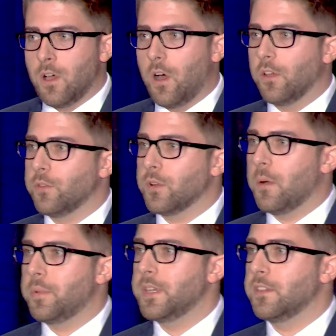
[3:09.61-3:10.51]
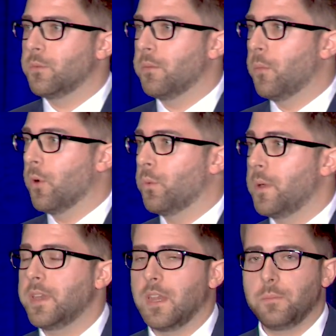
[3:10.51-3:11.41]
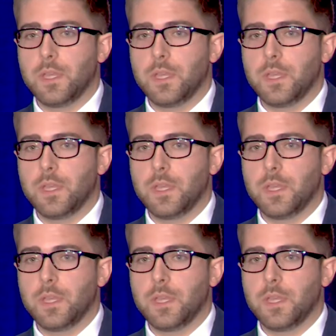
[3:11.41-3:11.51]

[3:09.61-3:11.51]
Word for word: Also, companies with more women and